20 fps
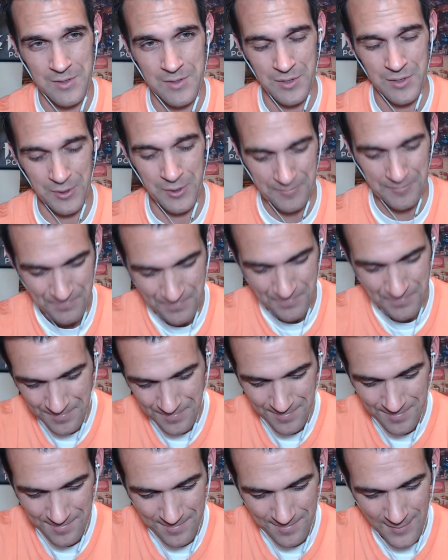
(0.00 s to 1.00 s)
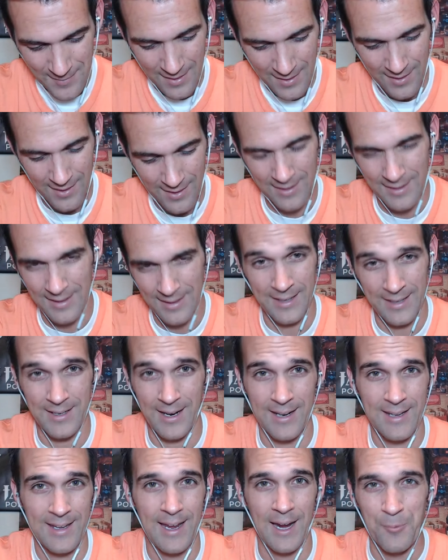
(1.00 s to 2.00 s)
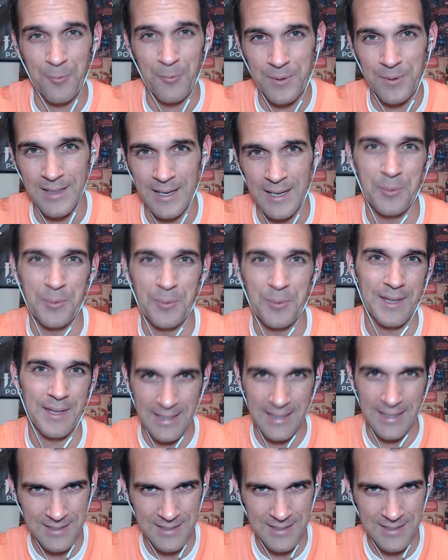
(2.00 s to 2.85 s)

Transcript: So I can't relate with that.